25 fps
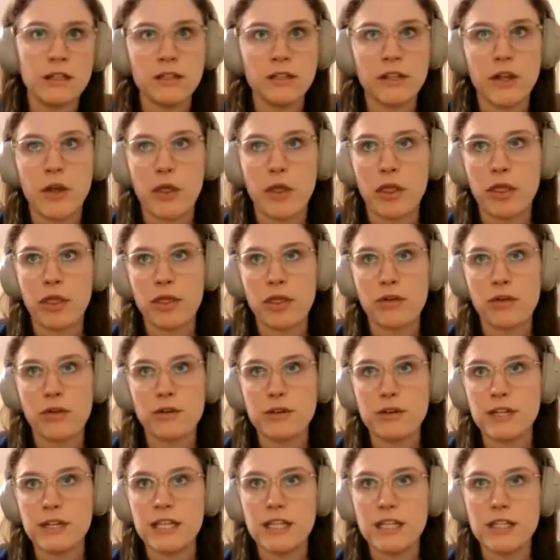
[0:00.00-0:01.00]

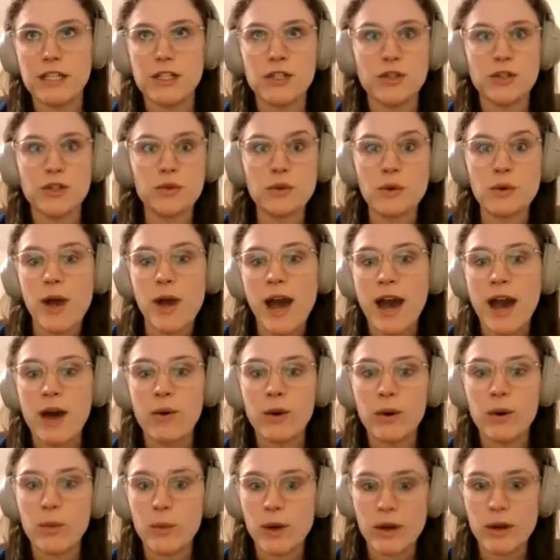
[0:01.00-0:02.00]

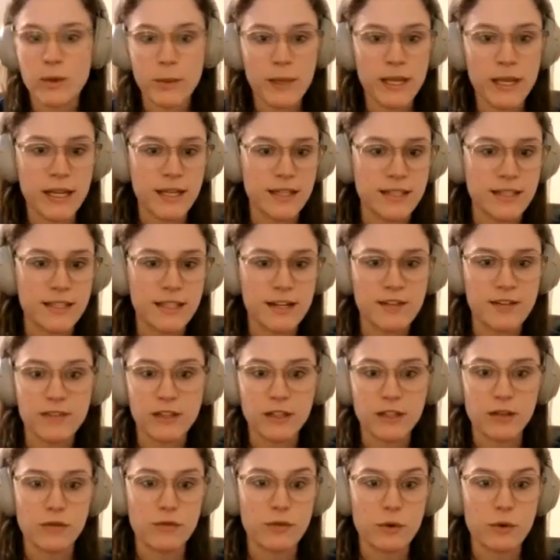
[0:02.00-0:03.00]
32-hour work week instead of
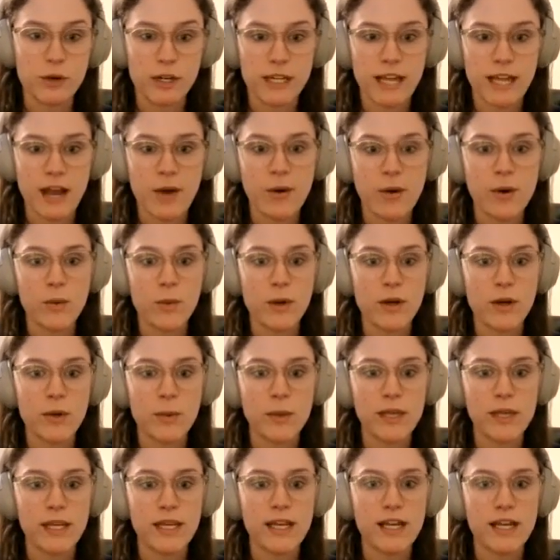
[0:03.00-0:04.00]
like the 40-hour work
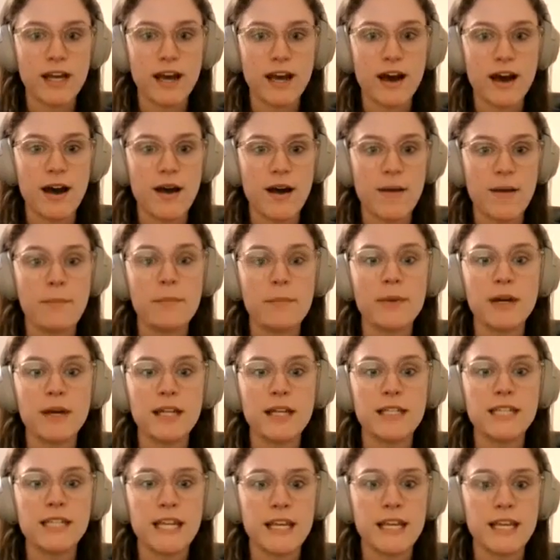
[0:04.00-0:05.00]
week,
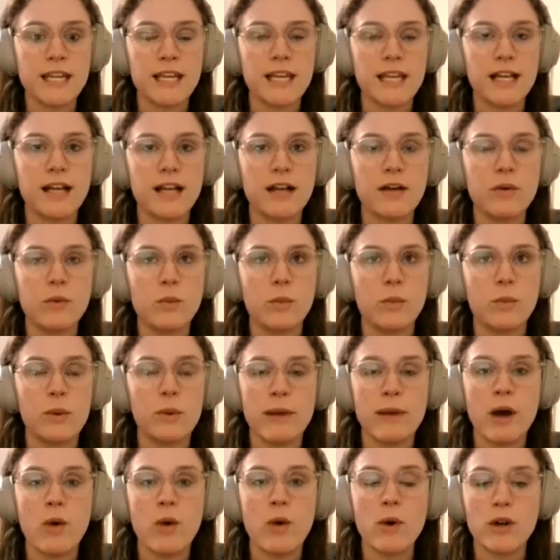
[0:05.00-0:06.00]
but taking
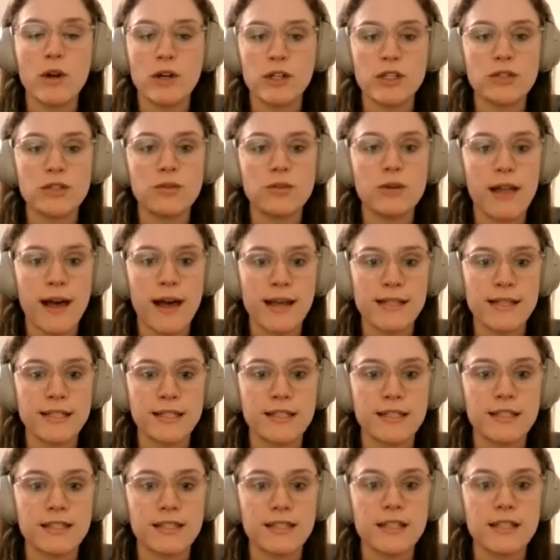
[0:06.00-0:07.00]
about 1 or 2
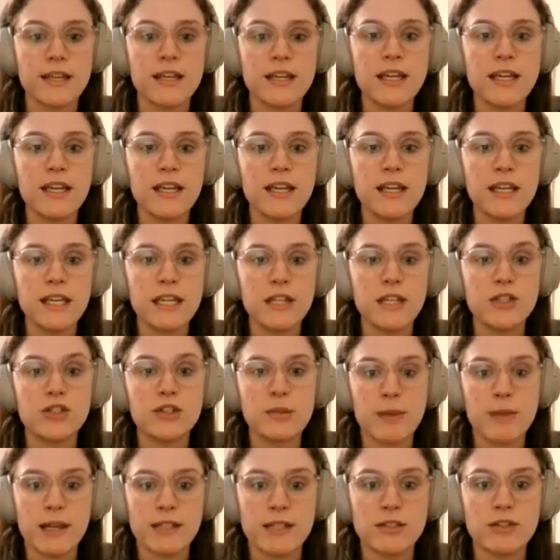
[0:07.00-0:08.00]
classes each
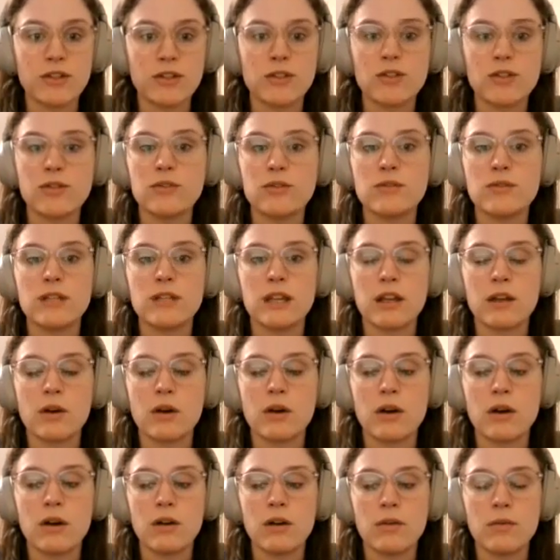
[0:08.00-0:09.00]
semester. So it was like
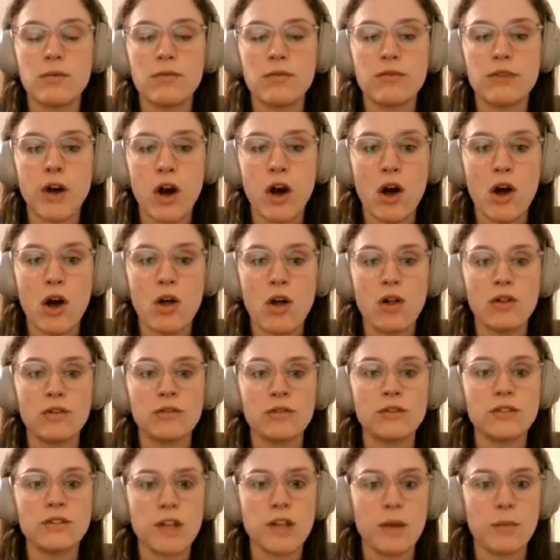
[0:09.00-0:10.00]

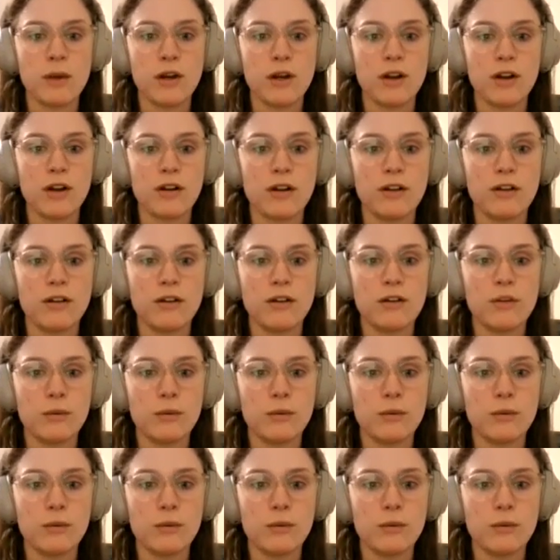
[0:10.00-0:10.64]
fall, summer,